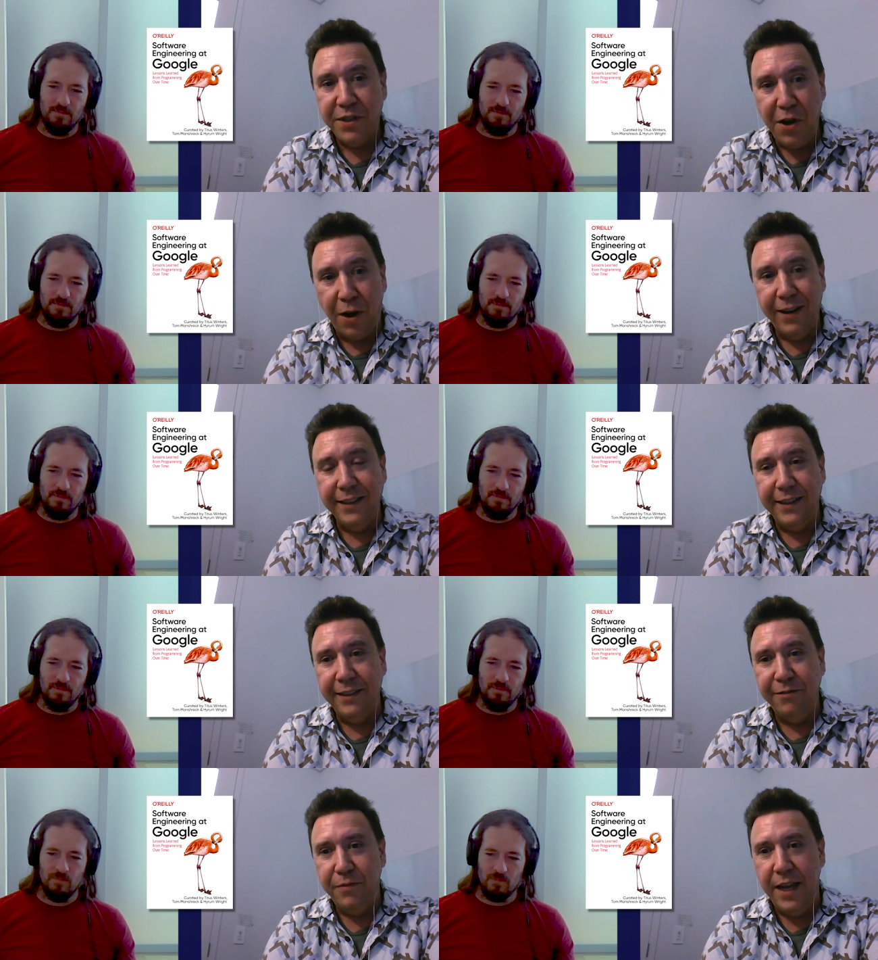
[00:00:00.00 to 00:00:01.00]
Speaker 1: starting
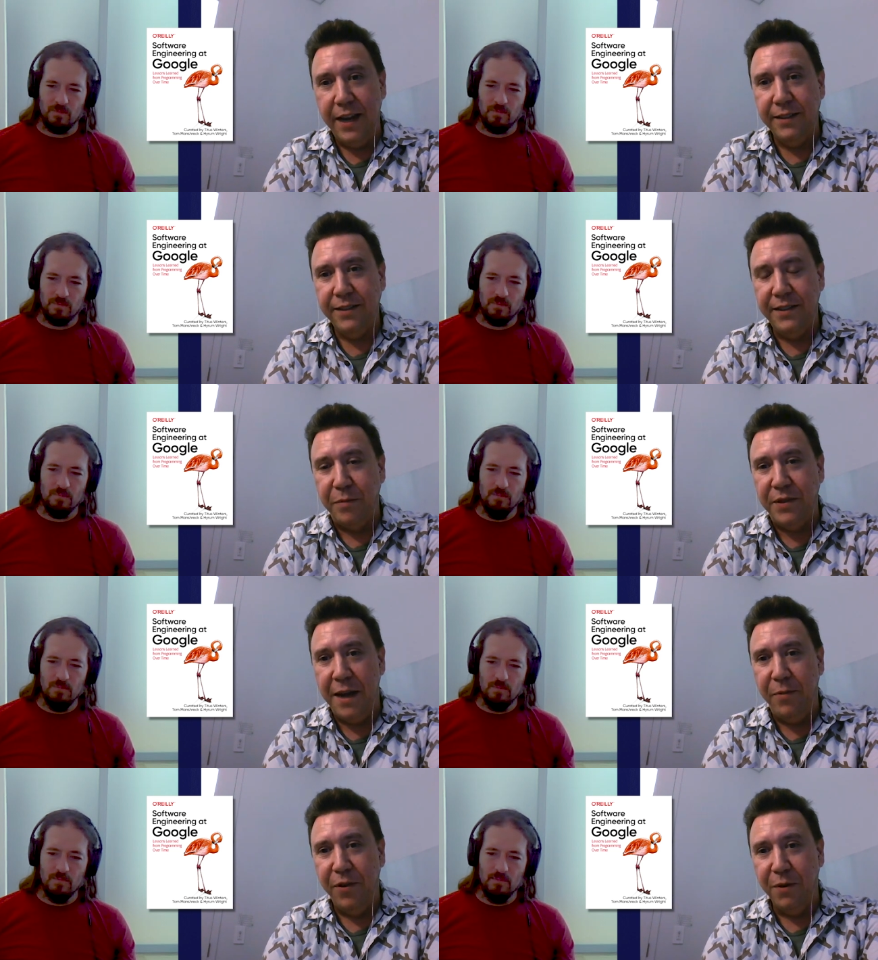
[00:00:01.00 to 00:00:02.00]
to take some
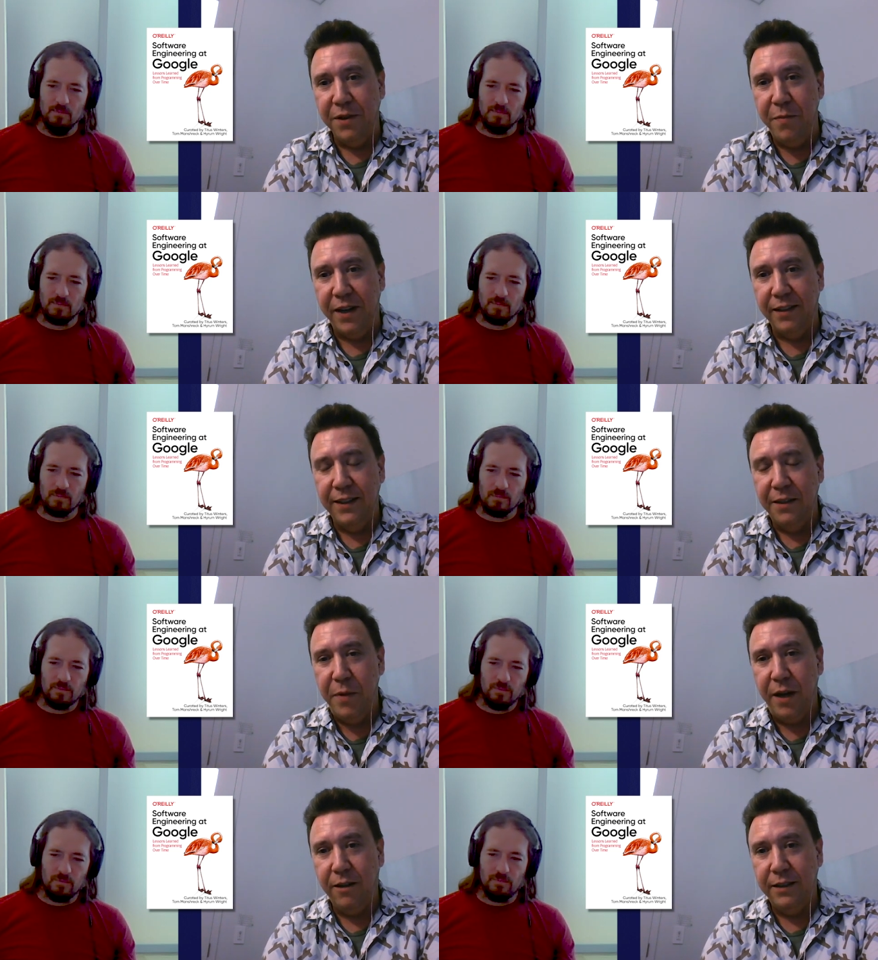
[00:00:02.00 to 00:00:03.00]
steps towards being a little
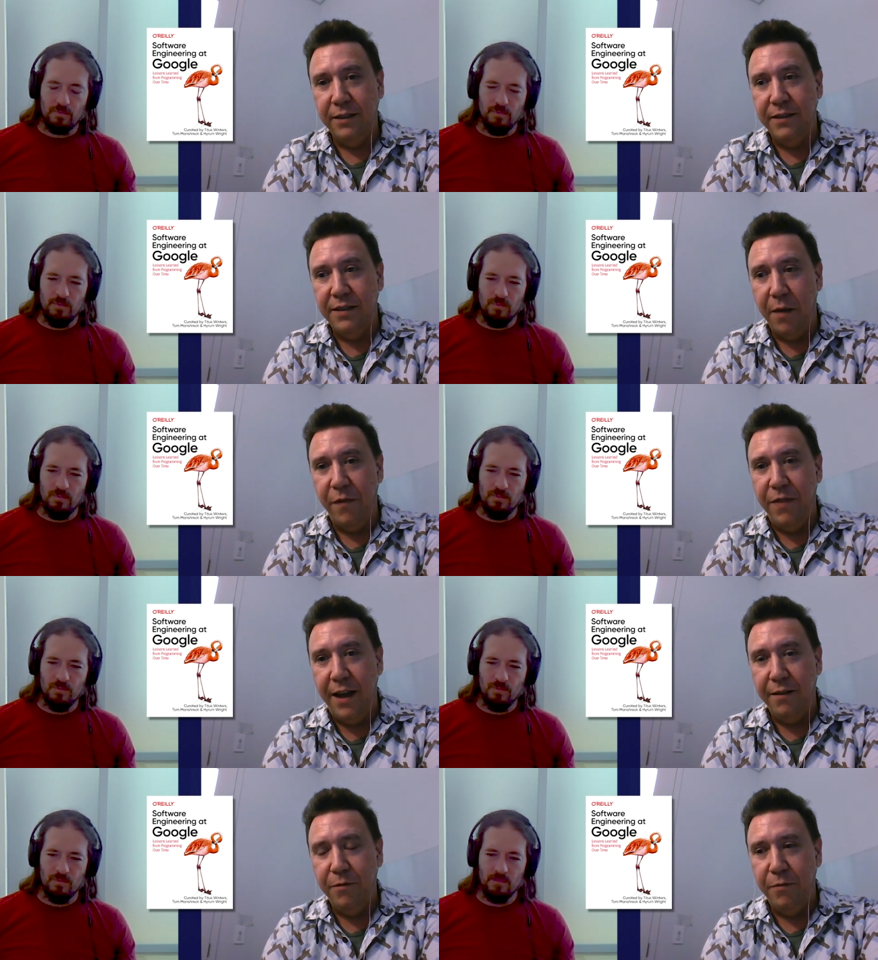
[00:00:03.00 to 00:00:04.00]
better on some of
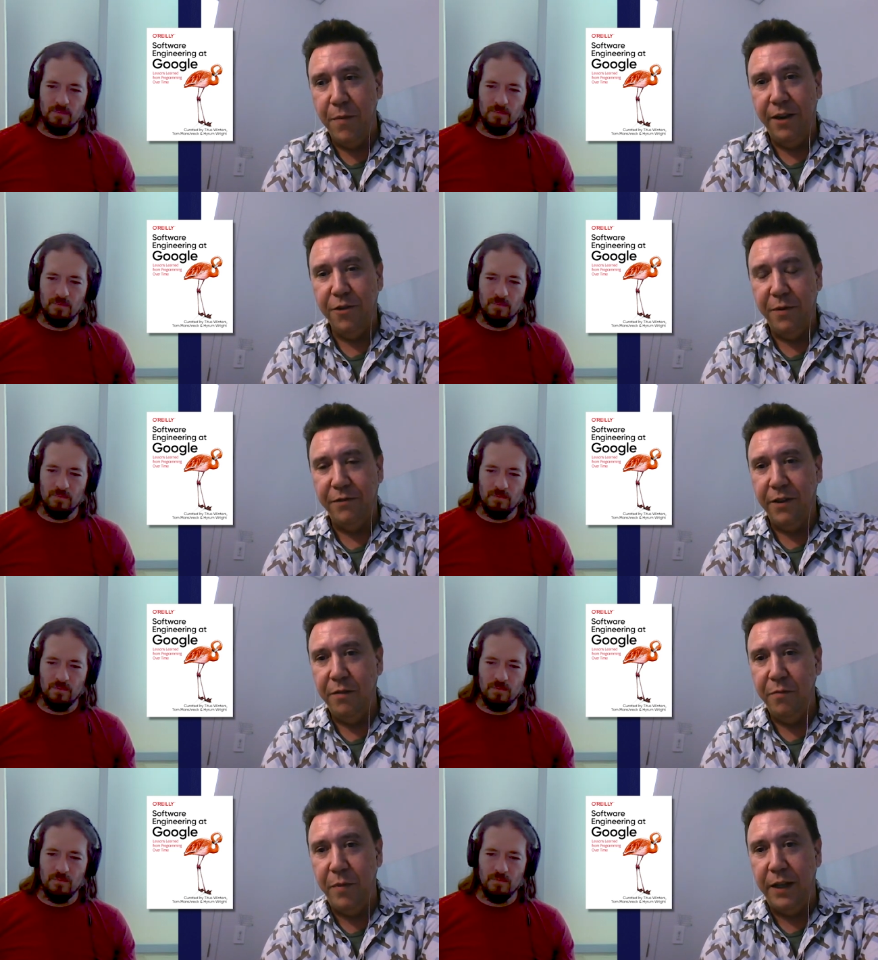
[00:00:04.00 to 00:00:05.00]
that management
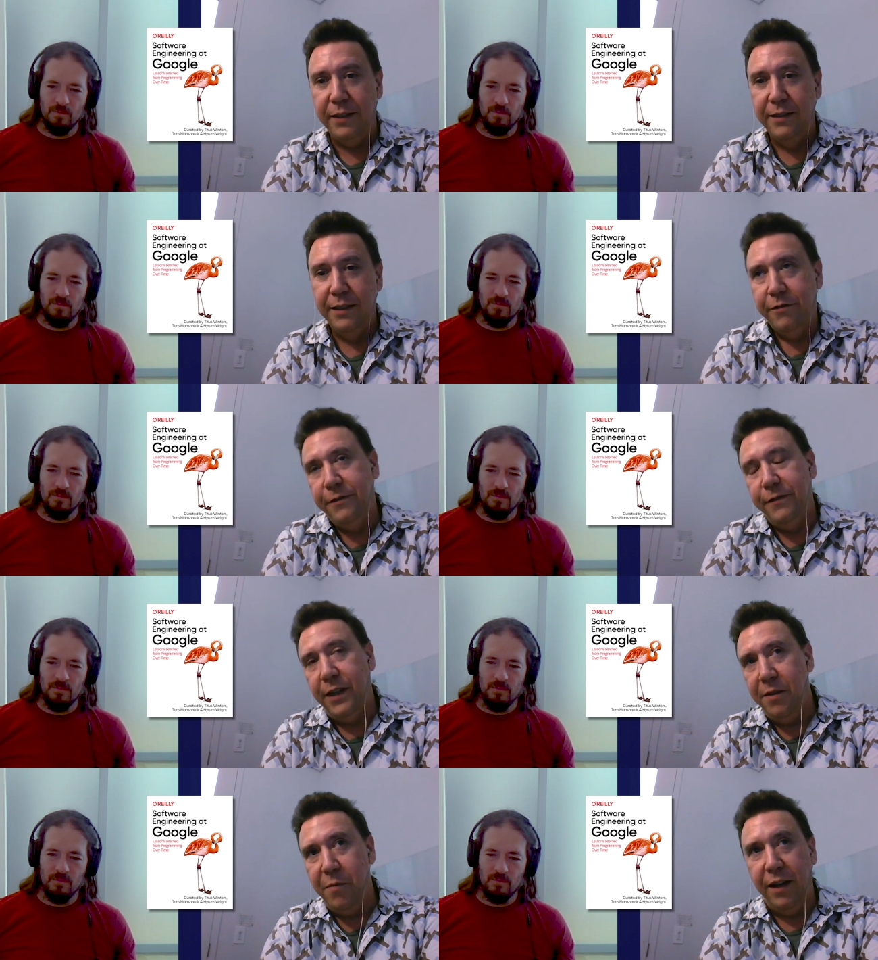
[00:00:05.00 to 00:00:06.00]
front, but
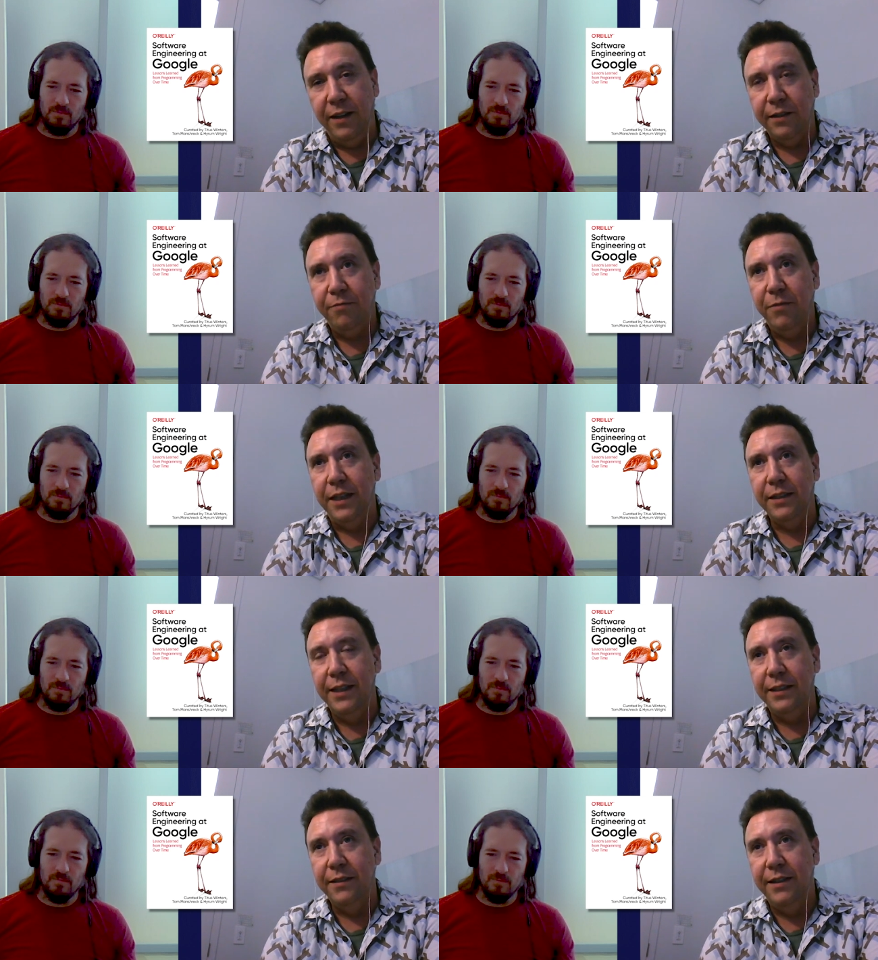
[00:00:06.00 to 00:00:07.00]
fundamentally like
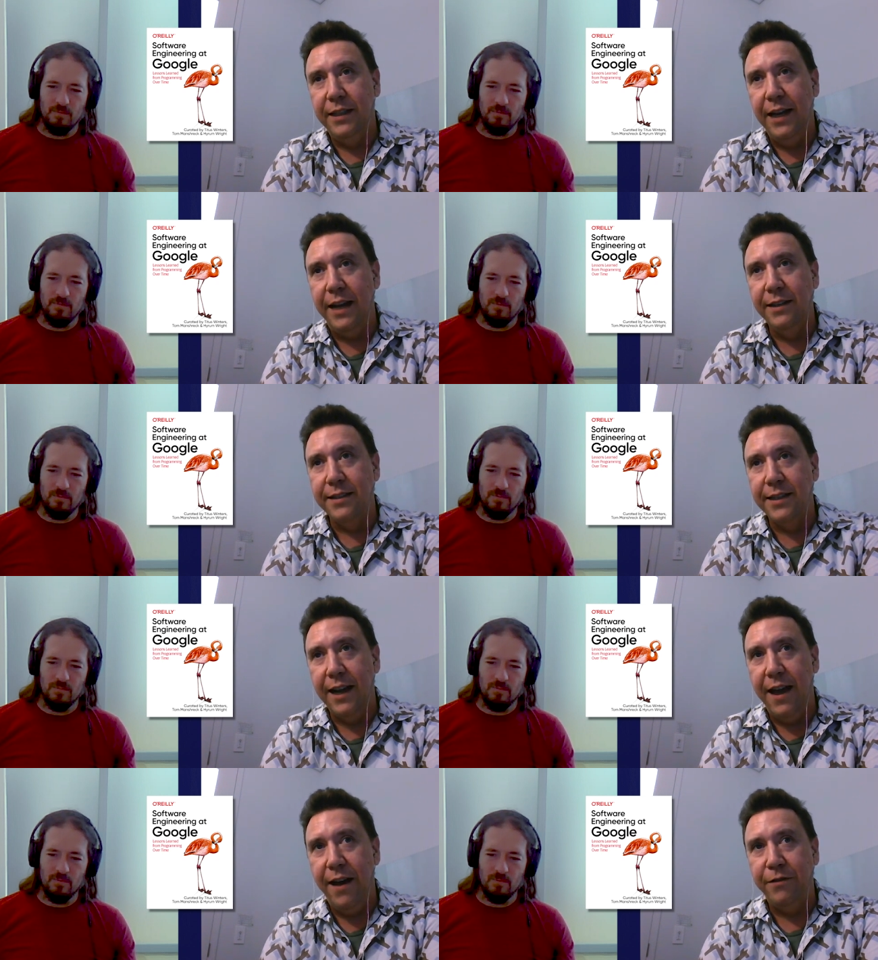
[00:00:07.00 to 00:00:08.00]
the the guidance
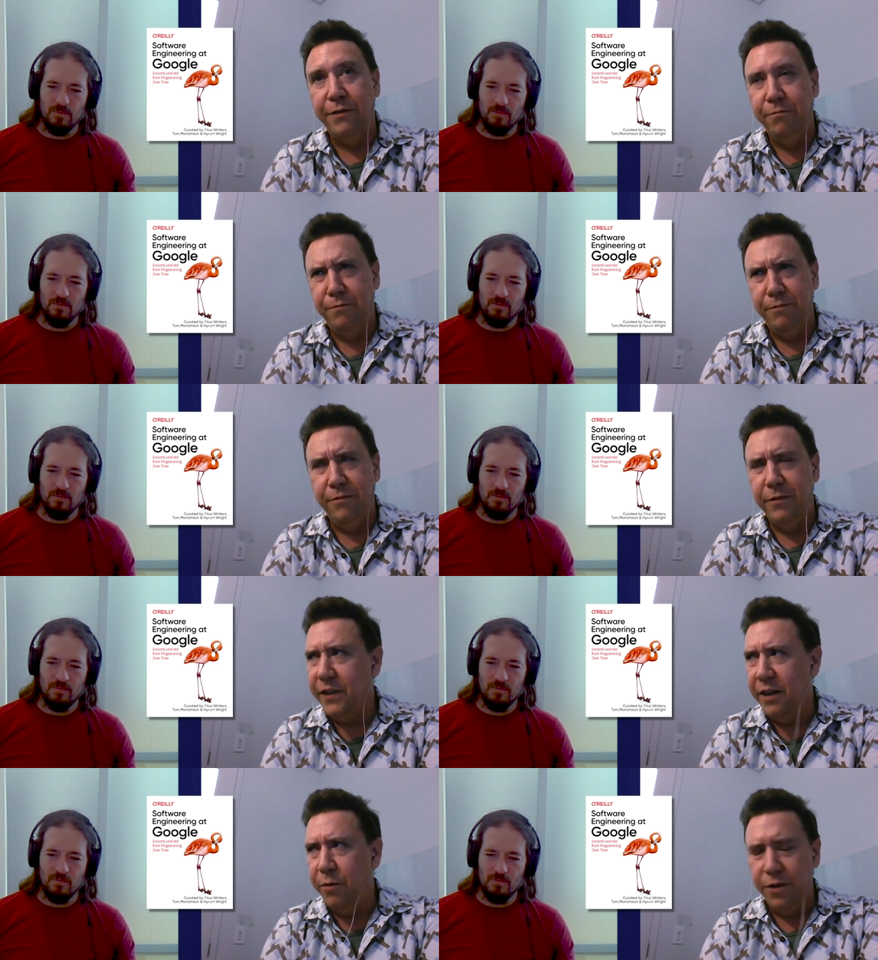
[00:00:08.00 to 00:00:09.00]
that I have
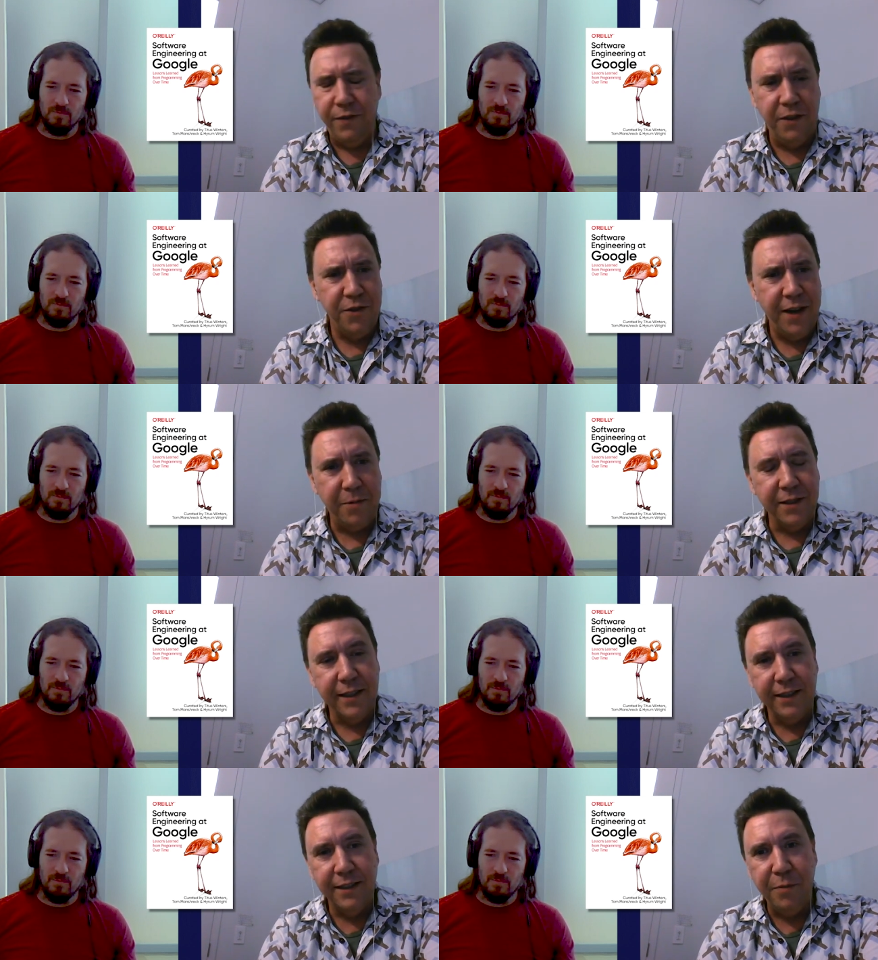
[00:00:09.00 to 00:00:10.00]
forget which of those
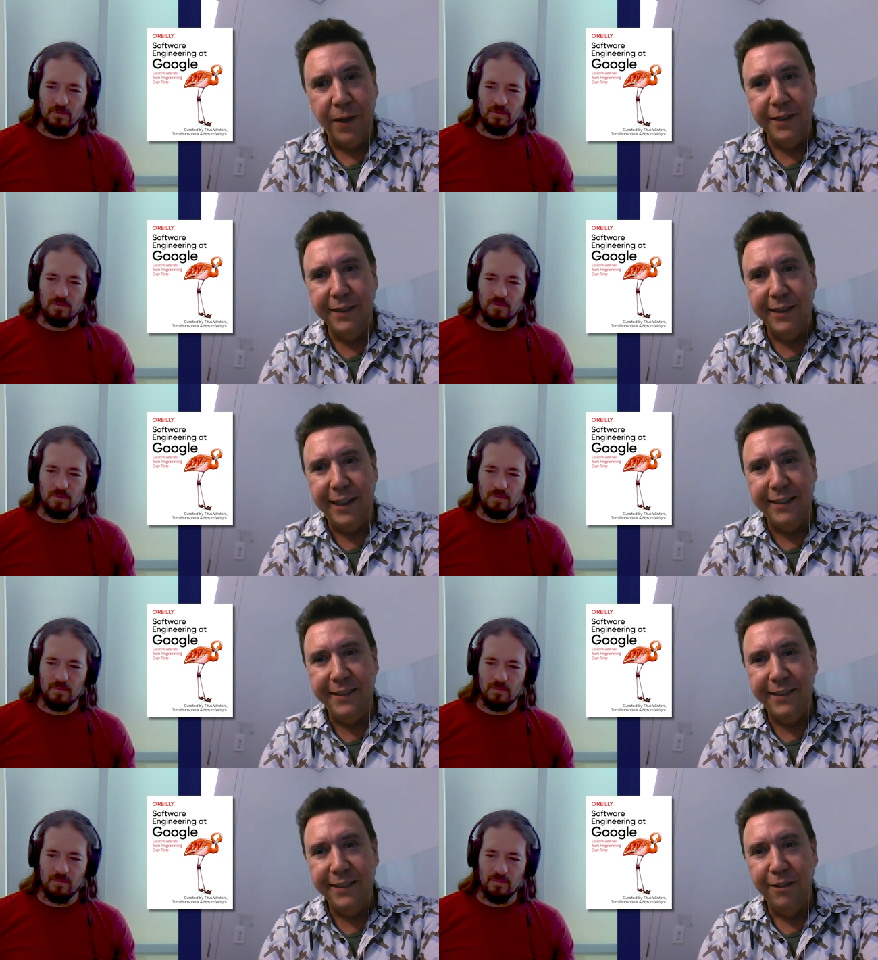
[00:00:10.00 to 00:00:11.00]
chapters it is, but uh, it's